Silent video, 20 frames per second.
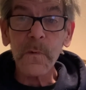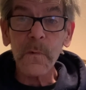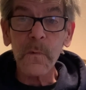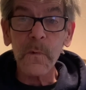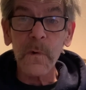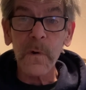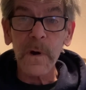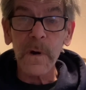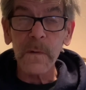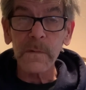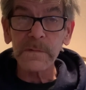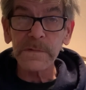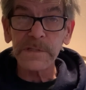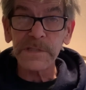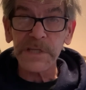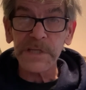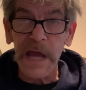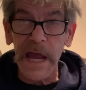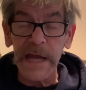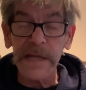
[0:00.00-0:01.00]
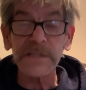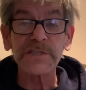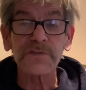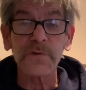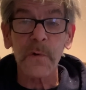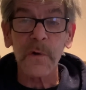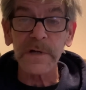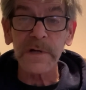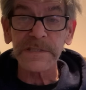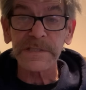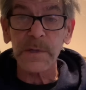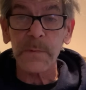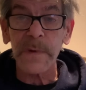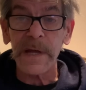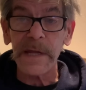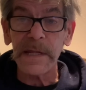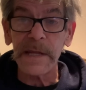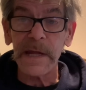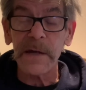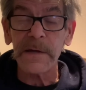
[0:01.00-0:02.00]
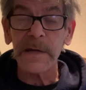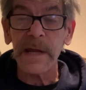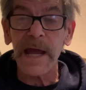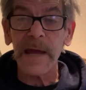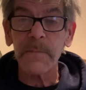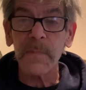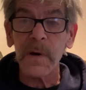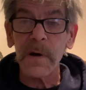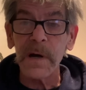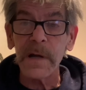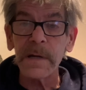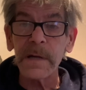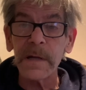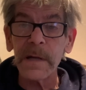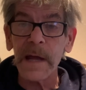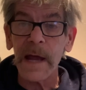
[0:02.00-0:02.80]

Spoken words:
or chain stores that were in their neighborhood,